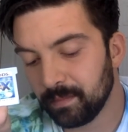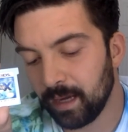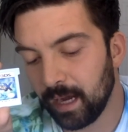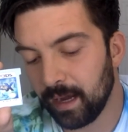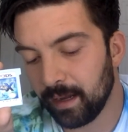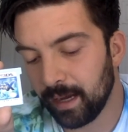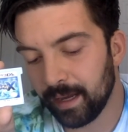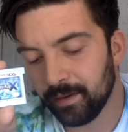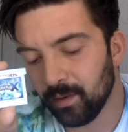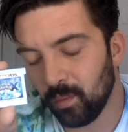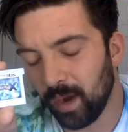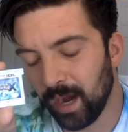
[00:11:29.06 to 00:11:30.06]
I don't
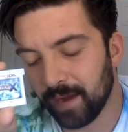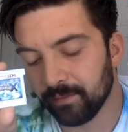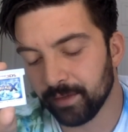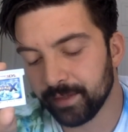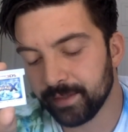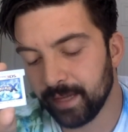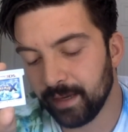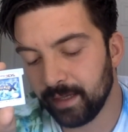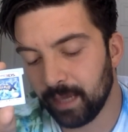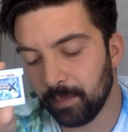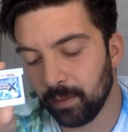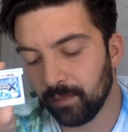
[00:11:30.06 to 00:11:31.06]
know why I've reset a
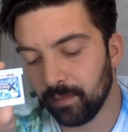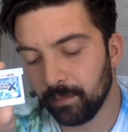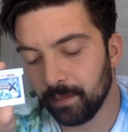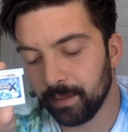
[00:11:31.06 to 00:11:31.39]
couple of them,